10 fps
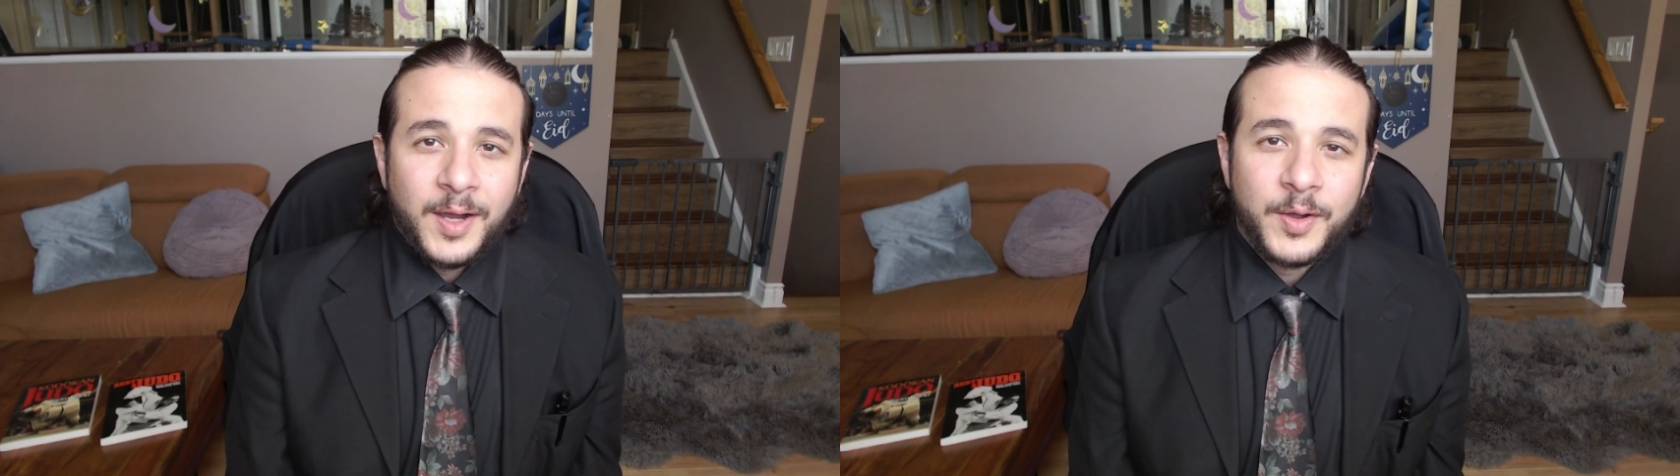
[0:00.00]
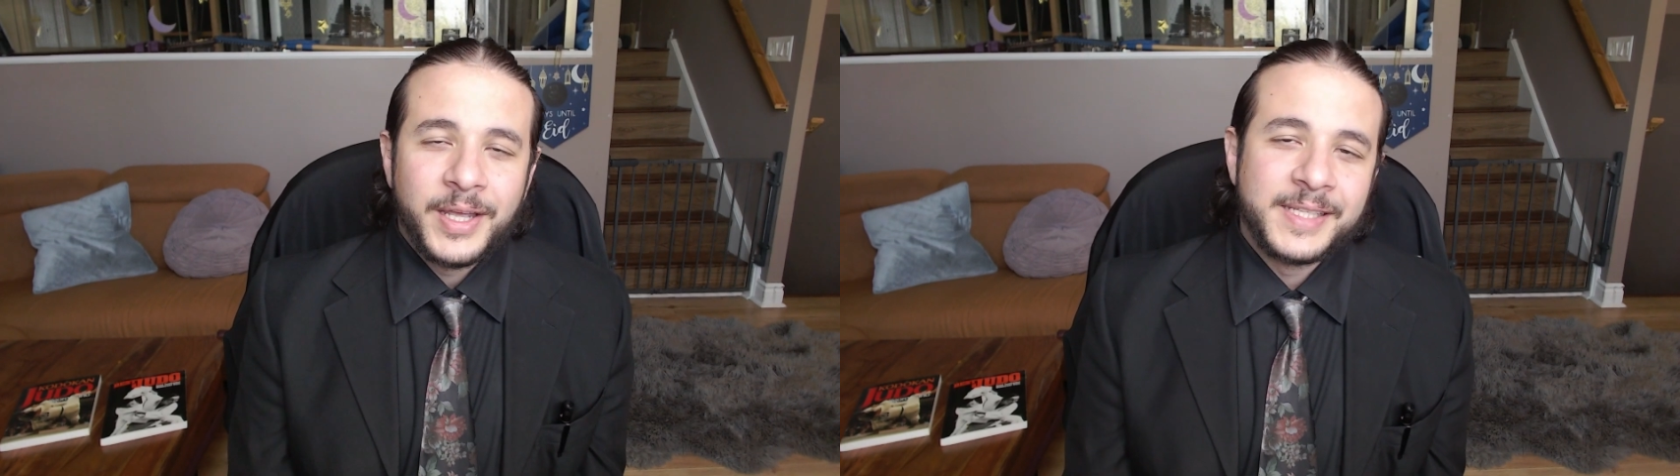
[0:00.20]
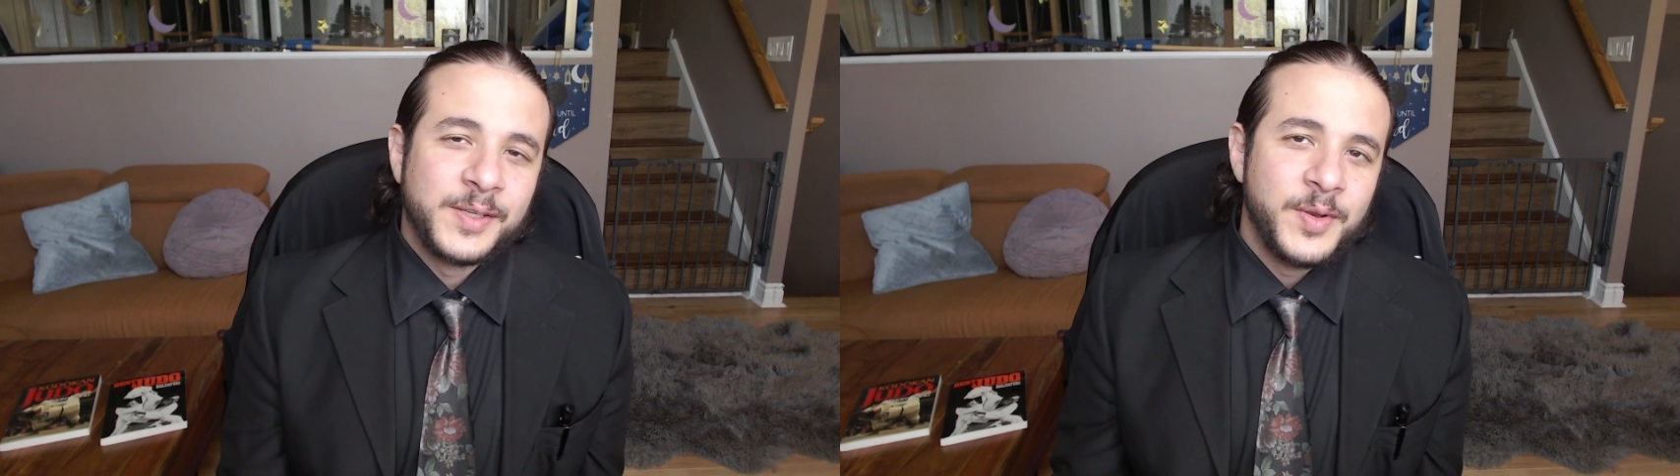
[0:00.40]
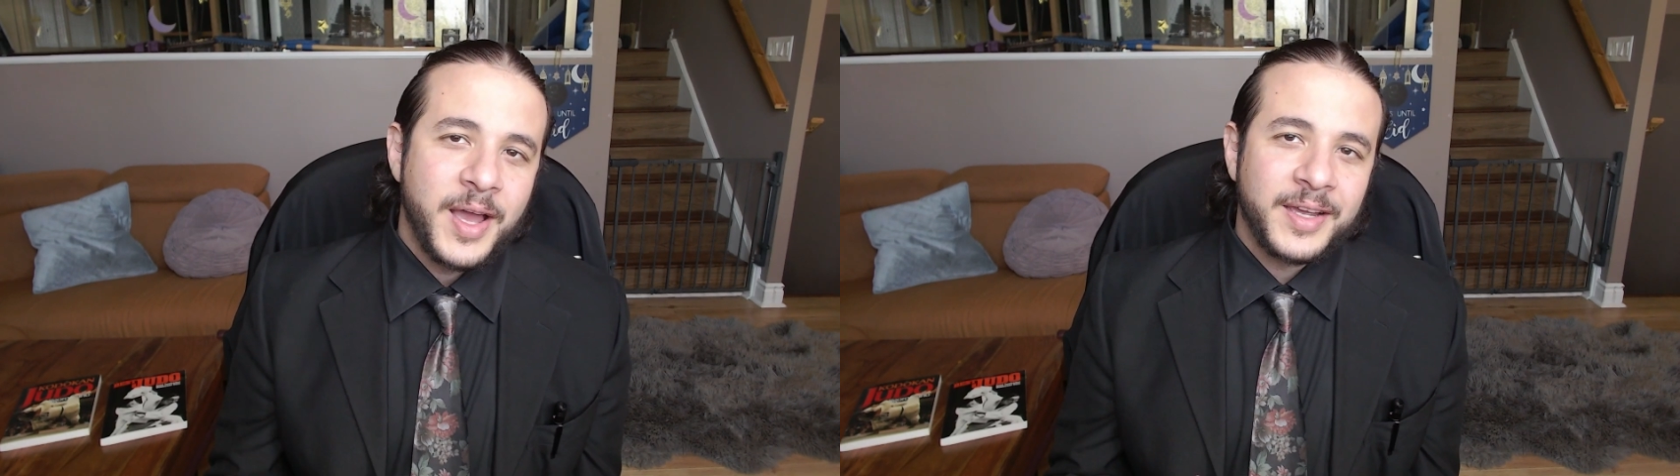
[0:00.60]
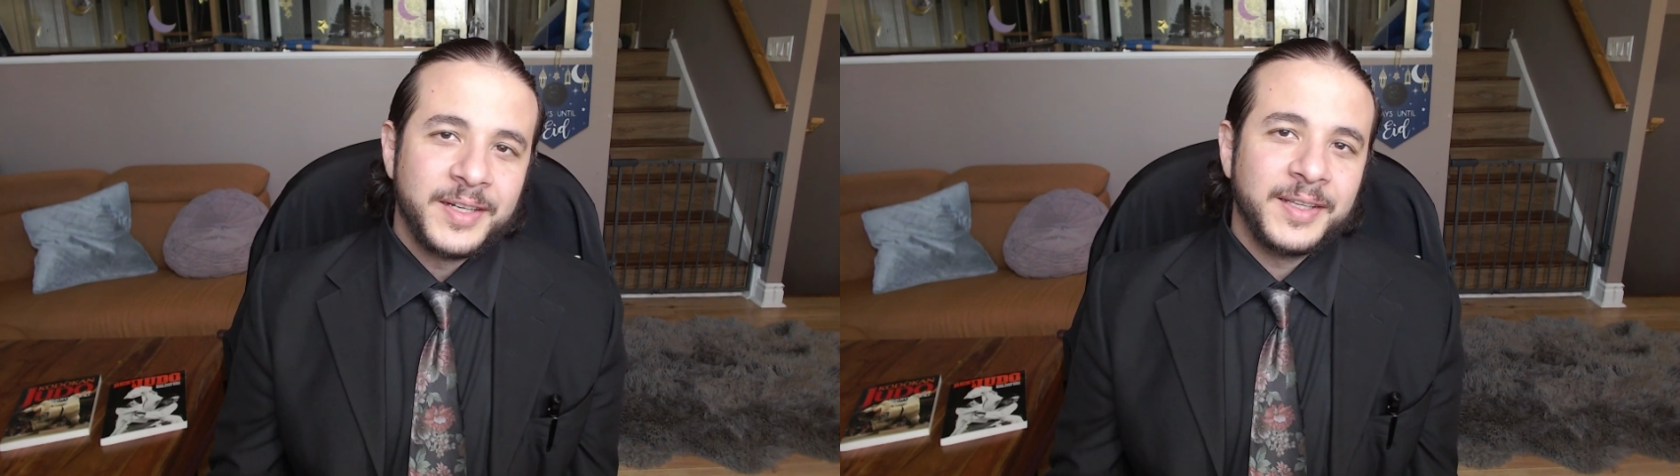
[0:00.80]
Okay, so
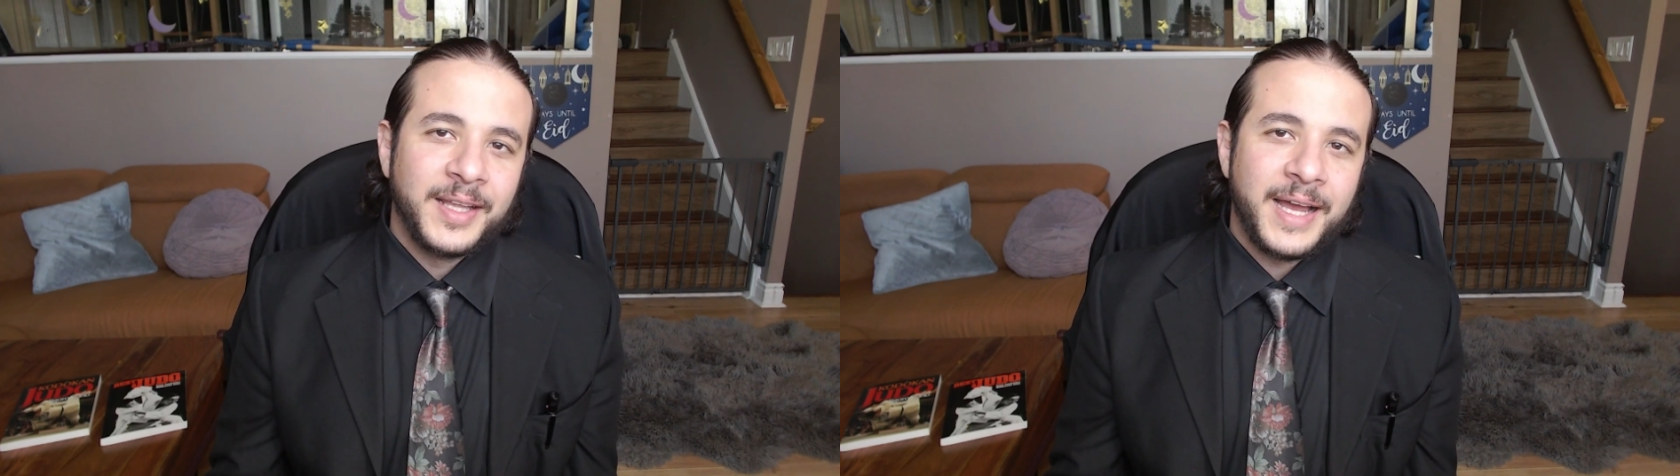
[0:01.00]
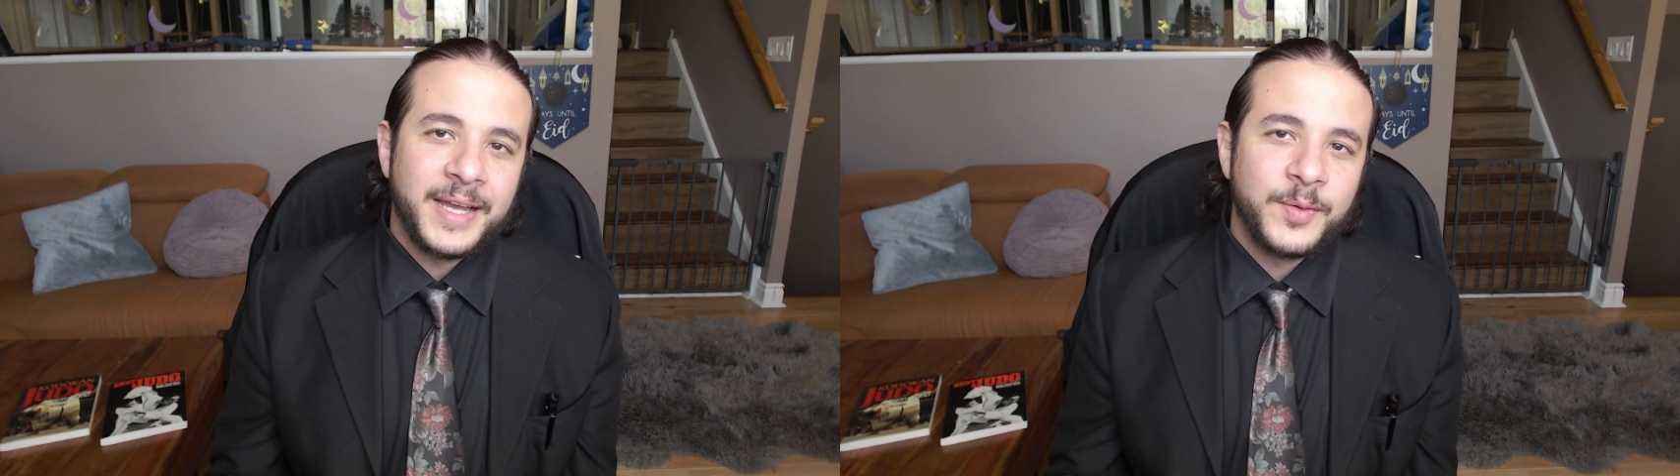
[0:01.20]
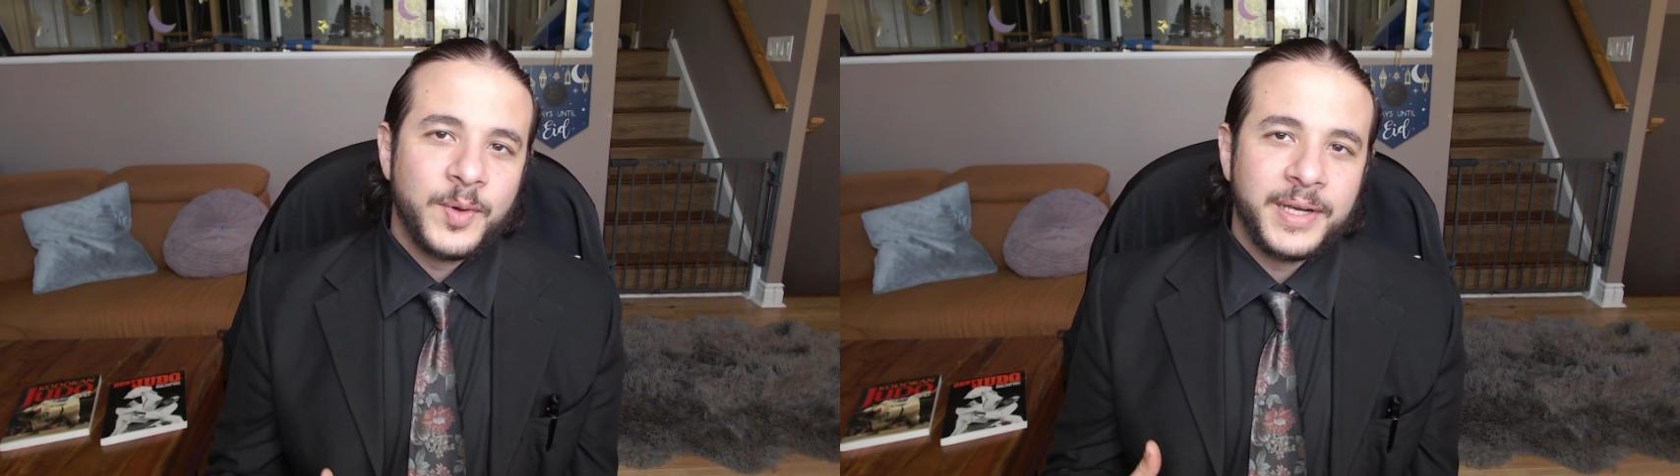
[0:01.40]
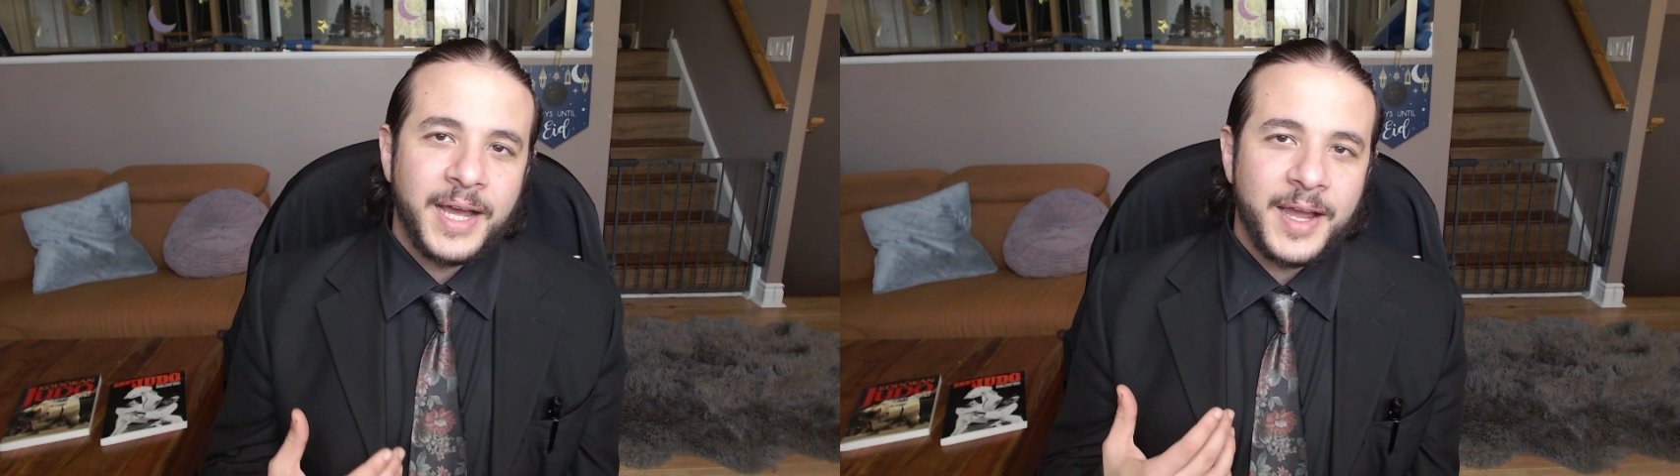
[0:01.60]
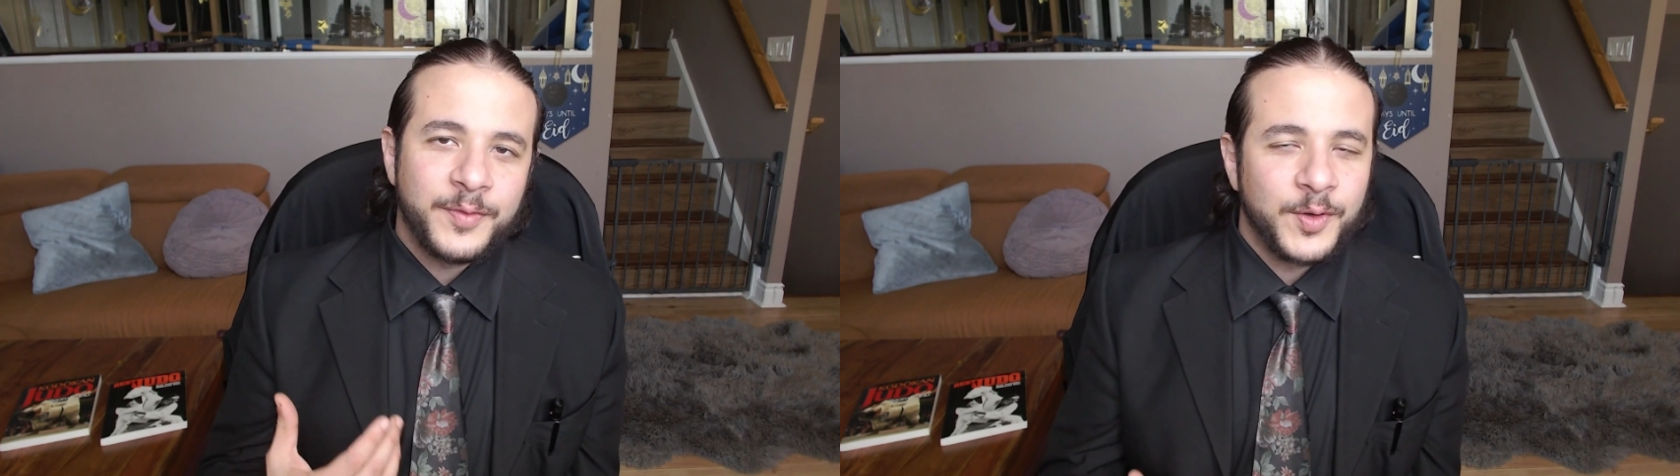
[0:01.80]
not gonna lie, when
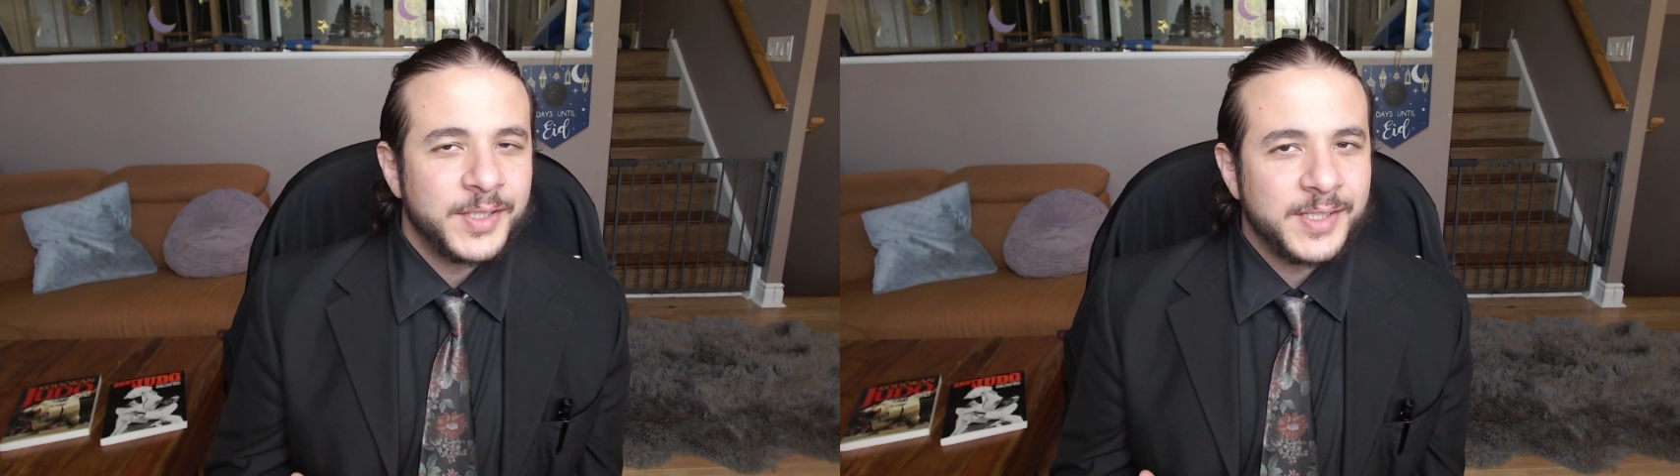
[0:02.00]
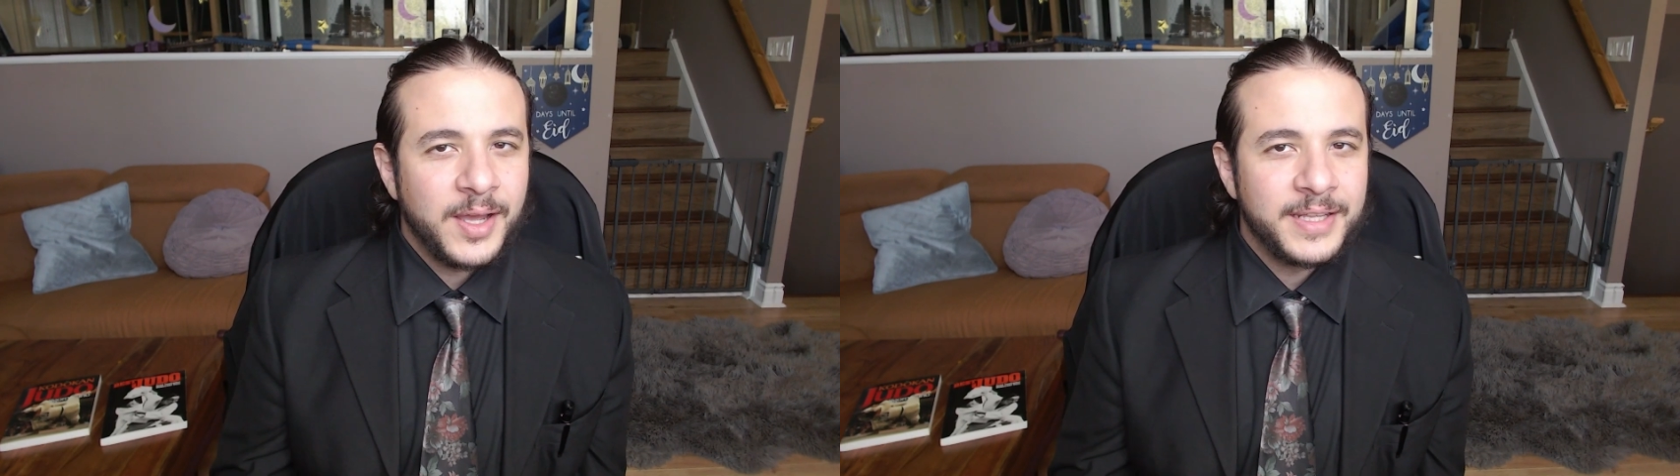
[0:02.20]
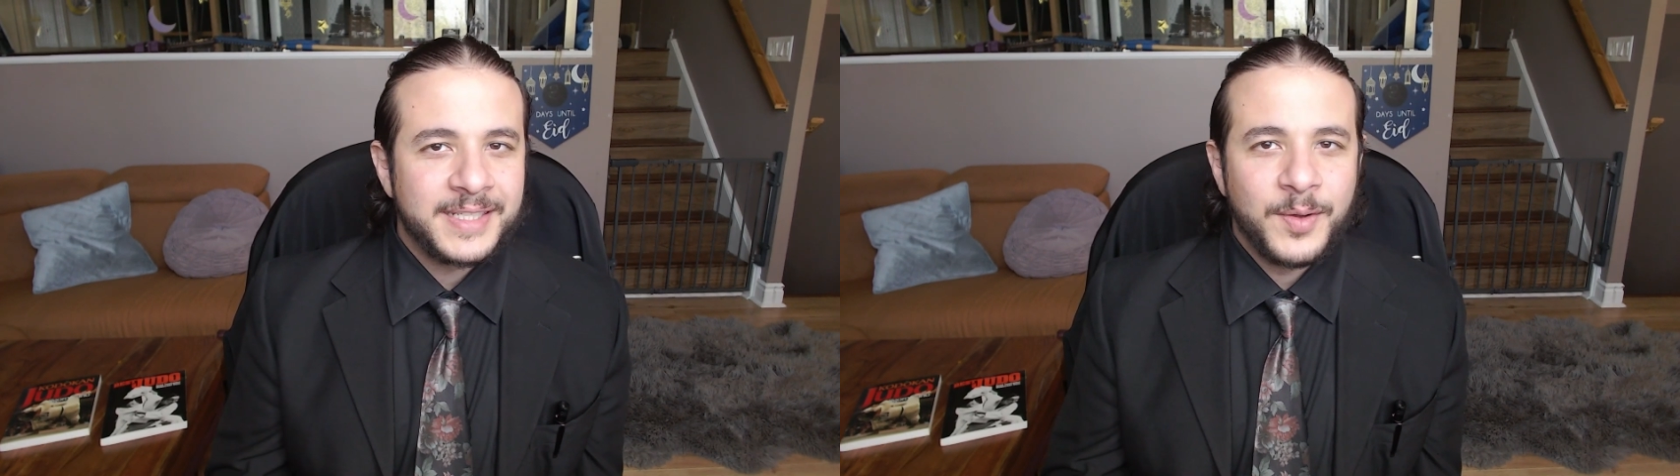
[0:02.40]
I first saw this,